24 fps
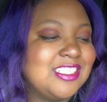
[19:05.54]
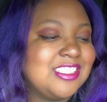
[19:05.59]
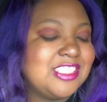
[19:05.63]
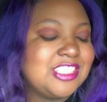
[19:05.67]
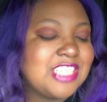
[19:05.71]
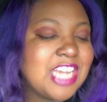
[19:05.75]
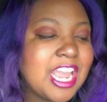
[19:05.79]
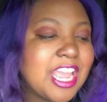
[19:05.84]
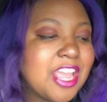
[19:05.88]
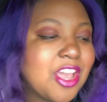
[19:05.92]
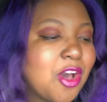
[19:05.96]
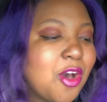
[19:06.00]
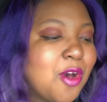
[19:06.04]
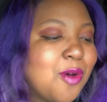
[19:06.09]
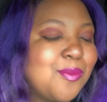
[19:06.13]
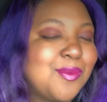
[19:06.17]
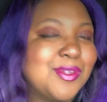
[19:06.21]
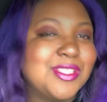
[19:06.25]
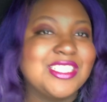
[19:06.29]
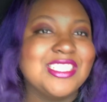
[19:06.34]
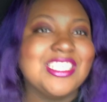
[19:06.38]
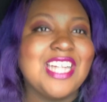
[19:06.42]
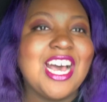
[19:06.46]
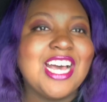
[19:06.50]
J-Hope
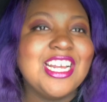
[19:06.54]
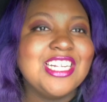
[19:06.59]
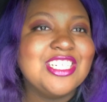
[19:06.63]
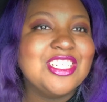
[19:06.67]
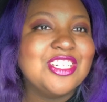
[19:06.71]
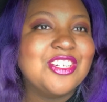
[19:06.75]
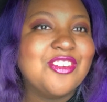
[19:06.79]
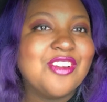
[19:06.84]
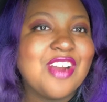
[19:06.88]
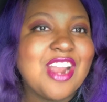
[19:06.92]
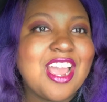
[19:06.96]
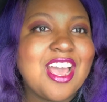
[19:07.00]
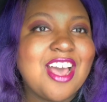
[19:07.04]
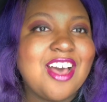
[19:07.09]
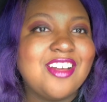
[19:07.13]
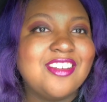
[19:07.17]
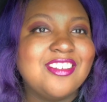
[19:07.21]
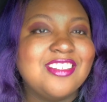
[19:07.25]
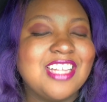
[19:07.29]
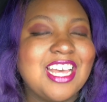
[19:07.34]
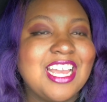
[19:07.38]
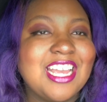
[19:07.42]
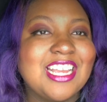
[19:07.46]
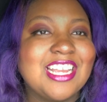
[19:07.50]
was an
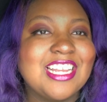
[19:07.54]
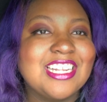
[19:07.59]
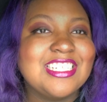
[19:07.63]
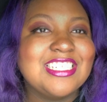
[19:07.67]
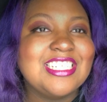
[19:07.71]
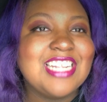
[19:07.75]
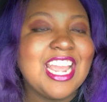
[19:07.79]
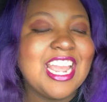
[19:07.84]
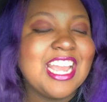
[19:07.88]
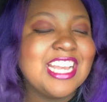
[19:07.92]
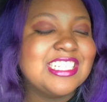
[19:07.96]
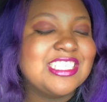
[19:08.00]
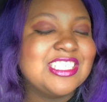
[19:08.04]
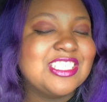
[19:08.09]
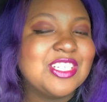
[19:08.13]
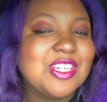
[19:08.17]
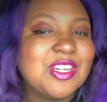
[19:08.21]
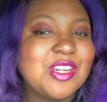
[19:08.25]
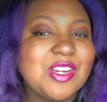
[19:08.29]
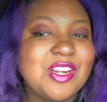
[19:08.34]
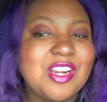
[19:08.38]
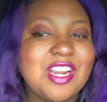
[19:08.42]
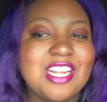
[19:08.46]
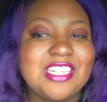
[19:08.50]
underground like
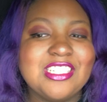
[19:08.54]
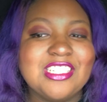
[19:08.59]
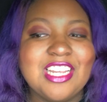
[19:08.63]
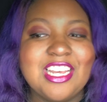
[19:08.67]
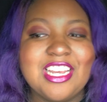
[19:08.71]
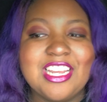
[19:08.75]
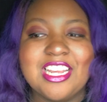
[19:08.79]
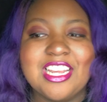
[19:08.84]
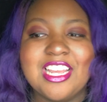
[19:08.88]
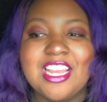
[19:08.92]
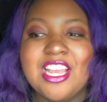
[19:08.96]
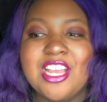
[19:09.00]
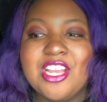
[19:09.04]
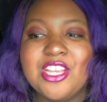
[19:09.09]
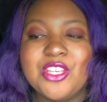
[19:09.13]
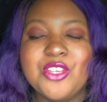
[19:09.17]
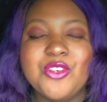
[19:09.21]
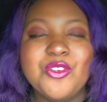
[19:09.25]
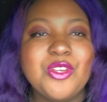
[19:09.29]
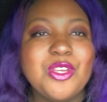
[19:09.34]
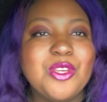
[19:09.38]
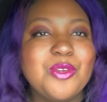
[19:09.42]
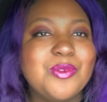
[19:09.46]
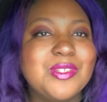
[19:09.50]
dancer, and like
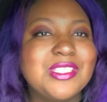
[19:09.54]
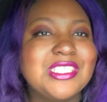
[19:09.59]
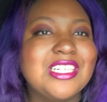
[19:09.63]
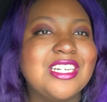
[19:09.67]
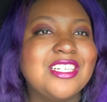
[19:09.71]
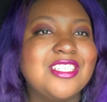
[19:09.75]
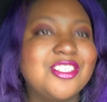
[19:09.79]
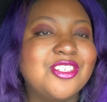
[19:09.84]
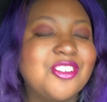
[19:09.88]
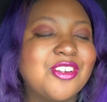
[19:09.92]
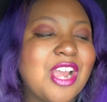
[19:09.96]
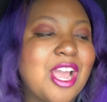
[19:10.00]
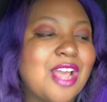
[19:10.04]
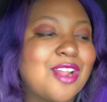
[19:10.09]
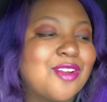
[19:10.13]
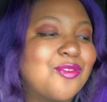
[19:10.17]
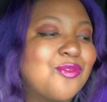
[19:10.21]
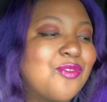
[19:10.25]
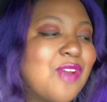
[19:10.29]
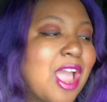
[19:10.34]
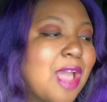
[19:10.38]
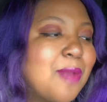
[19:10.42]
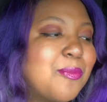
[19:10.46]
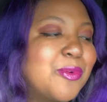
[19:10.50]
Yoongi was an underground
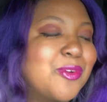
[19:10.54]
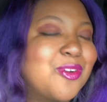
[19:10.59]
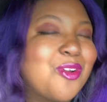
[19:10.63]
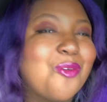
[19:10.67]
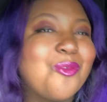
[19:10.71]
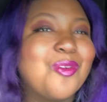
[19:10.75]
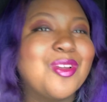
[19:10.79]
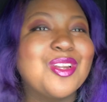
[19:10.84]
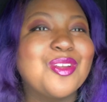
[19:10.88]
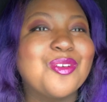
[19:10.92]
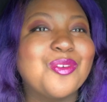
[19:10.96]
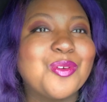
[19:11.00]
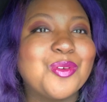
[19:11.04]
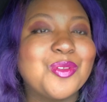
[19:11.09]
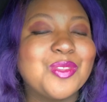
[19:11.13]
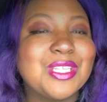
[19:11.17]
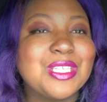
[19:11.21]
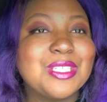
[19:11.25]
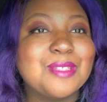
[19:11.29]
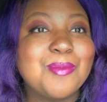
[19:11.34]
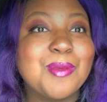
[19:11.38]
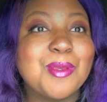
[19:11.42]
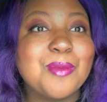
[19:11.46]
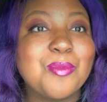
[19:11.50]
rapper. No one knew who
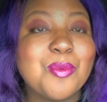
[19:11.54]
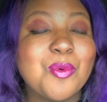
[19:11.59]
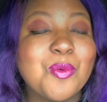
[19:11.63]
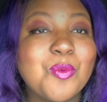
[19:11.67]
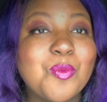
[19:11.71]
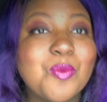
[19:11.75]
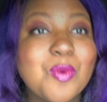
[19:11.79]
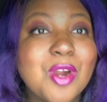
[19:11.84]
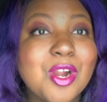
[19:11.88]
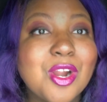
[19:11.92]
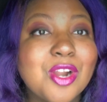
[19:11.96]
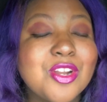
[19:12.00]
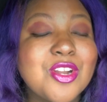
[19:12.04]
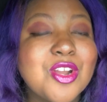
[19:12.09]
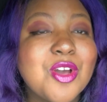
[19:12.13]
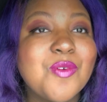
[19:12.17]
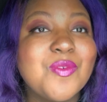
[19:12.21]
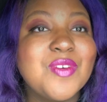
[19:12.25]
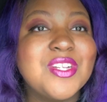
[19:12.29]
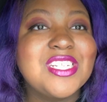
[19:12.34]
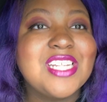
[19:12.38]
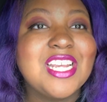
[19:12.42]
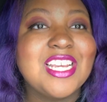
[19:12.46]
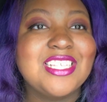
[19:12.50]
these people were. No
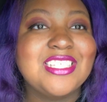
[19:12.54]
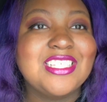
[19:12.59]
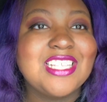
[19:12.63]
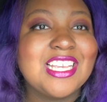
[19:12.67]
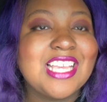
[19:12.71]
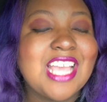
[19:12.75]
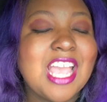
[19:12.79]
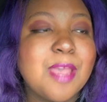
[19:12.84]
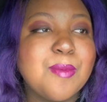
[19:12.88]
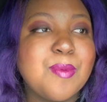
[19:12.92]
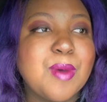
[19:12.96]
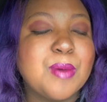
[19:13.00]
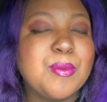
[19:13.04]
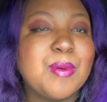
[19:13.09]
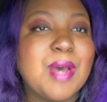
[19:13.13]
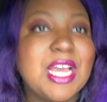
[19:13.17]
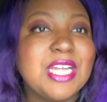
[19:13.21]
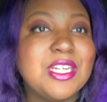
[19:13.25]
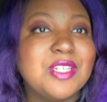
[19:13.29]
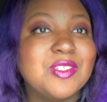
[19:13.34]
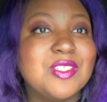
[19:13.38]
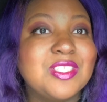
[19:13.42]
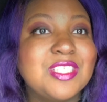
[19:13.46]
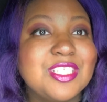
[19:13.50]
one takes K-pop
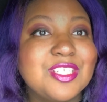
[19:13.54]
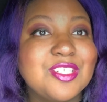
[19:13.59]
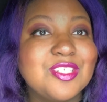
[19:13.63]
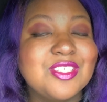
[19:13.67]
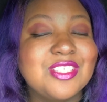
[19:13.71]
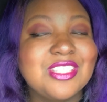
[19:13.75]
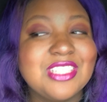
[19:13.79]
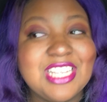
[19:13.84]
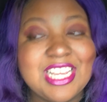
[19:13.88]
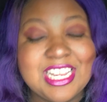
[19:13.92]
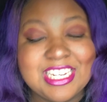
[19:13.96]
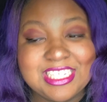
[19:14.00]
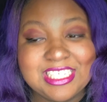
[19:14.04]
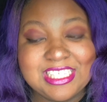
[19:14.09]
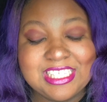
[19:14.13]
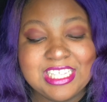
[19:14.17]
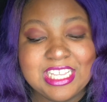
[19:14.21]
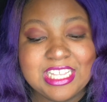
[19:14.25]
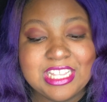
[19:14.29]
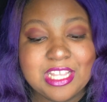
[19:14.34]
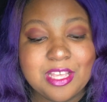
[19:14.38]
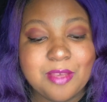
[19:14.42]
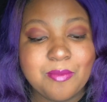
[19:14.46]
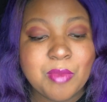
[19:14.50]
idols seriously, and to
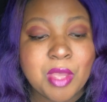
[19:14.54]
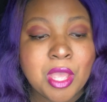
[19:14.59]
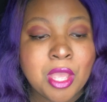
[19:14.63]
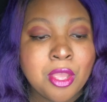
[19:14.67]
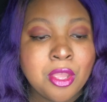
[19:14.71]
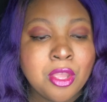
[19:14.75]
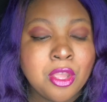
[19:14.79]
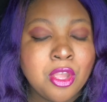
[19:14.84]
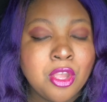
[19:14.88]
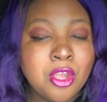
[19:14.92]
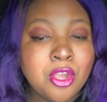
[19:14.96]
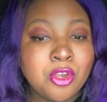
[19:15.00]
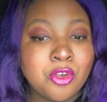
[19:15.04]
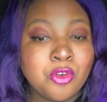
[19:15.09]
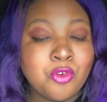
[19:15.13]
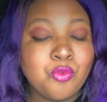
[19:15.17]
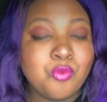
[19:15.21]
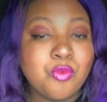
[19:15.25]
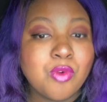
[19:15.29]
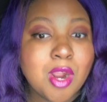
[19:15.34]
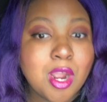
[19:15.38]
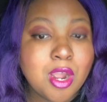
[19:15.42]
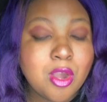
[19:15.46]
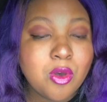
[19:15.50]
see them
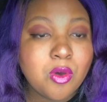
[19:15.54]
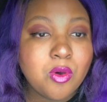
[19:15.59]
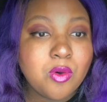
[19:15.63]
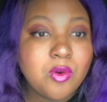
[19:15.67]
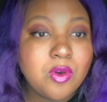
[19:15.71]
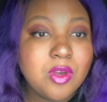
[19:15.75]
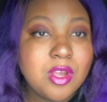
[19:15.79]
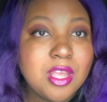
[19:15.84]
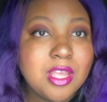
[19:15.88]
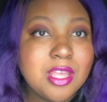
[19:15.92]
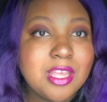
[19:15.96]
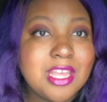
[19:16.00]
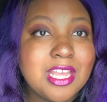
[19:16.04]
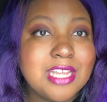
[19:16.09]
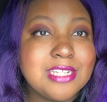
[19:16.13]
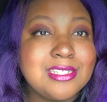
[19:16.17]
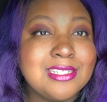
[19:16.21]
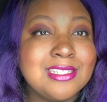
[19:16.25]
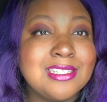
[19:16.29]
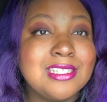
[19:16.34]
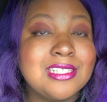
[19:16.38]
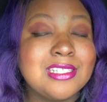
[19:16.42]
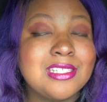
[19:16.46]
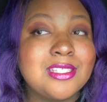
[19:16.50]
grow
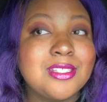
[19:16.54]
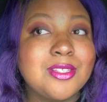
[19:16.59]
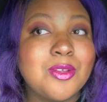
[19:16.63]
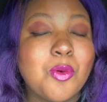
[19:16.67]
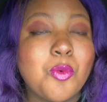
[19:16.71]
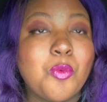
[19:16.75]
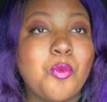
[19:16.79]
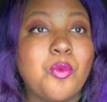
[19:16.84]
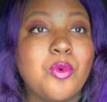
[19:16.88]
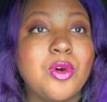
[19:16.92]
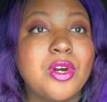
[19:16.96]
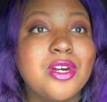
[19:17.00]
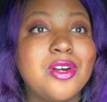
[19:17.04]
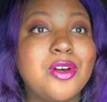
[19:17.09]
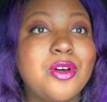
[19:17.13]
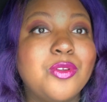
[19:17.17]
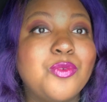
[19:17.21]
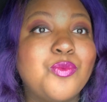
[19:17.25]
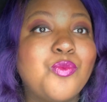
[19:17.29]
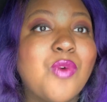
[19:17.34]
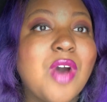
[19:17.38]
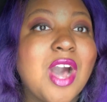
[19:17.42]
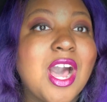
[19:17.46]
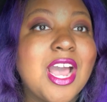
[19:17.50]
into this
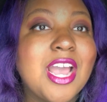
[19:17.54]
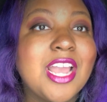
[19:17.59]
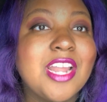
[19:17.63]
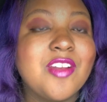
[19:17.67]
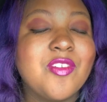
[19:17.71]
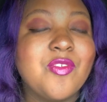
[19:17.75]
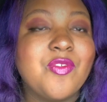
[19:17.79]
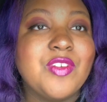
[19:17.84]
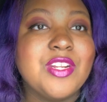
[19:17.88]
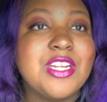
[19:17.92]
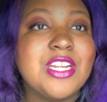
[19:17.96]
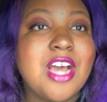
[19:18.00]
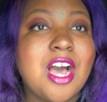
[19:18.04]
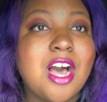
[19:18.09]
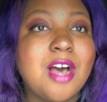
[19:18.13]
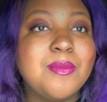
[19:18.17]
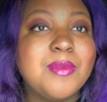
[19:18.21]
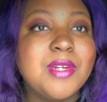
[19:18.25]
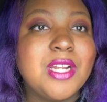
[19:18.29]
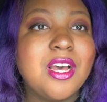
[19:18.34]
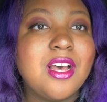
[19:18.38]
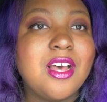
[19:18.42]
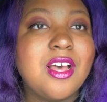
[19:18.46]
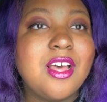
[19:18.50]
worldwide
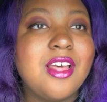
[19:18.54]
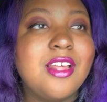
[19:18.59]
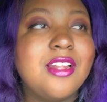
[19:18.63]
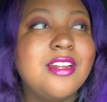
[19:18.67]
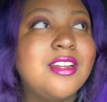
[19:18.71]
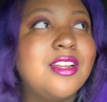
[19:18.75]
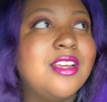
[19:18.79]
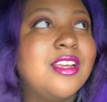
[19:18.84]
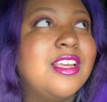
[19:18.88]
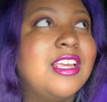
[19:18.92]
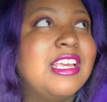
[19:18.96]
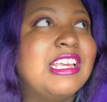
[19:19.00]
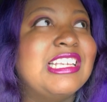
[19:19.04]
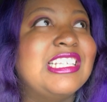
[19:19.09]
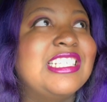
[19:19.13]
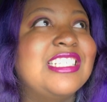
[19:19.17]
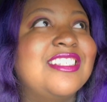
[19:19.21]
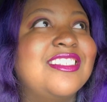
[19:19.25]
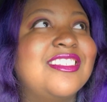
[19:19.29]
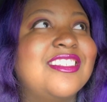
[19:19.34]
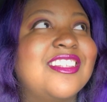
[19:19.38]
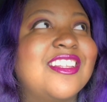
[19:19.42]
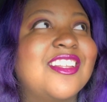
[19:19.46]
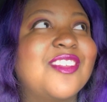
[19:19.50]
phenomenon is,